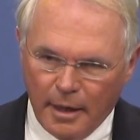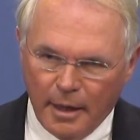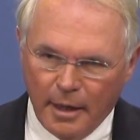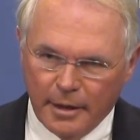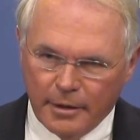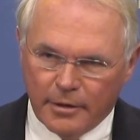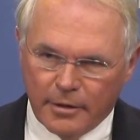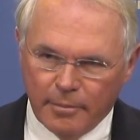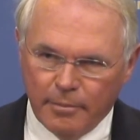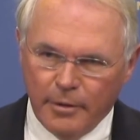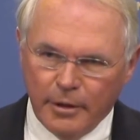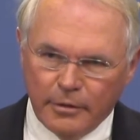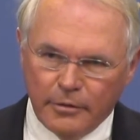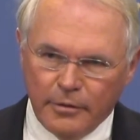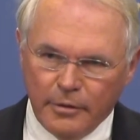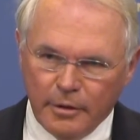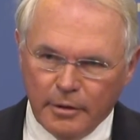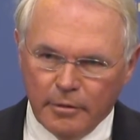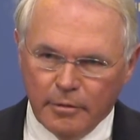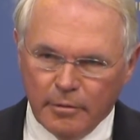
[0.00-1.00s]
I submit
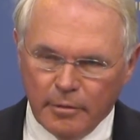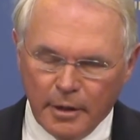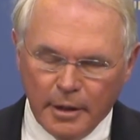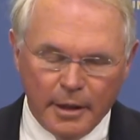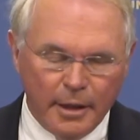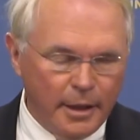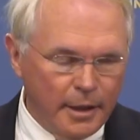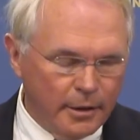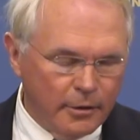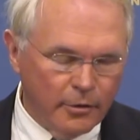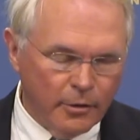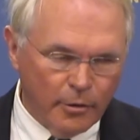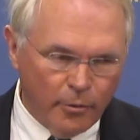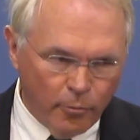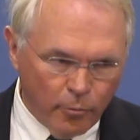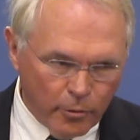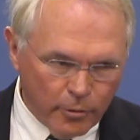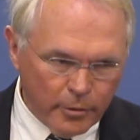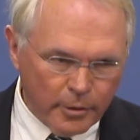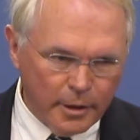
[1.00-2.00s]
to you, it ain't gonna
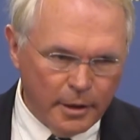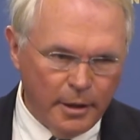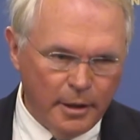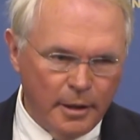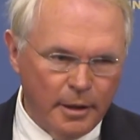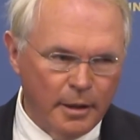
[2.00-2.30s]
work.